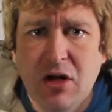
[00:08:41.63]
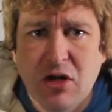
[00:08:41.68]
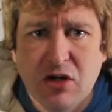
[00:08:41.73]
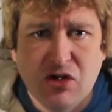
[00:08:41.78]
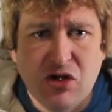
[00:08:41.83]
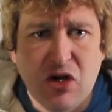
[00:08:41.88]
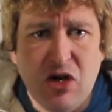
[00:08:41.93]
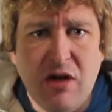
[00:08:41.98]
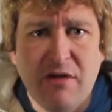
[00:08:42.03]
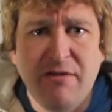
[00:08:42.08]

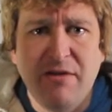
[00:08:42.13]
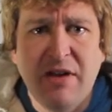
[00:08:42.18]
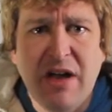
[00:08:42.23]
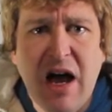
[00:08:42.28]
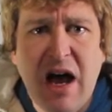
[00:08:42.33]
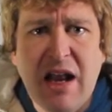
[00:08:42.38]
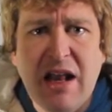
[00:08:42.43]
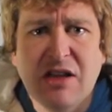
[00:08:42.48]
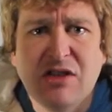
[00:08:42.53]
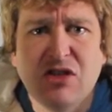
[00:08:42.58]
So you've
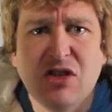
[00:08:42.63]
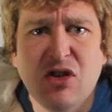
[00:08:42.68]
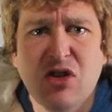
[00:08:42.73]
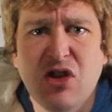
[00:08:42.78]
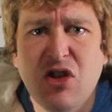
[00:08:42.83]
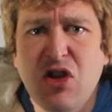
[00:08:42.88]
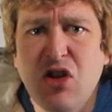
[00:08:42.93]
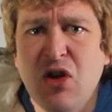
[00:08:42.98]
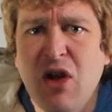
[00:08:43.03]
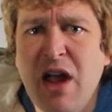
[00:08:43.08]
got it so
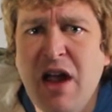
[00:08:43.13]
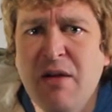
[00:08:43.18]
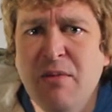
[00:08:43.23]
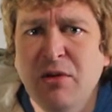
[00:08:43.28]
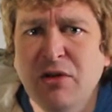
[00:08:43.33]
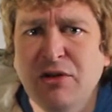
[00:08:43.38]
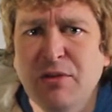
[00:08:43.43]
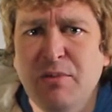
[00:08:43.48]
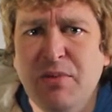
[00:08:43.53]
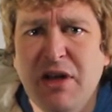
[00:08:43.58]
that you're
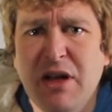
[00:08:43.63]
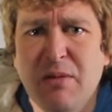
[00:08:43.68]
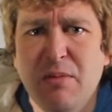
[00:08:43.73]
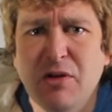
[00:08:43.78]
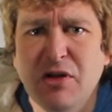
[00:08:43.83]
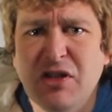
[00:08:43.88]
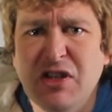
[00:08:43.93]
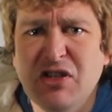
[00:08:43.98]
able to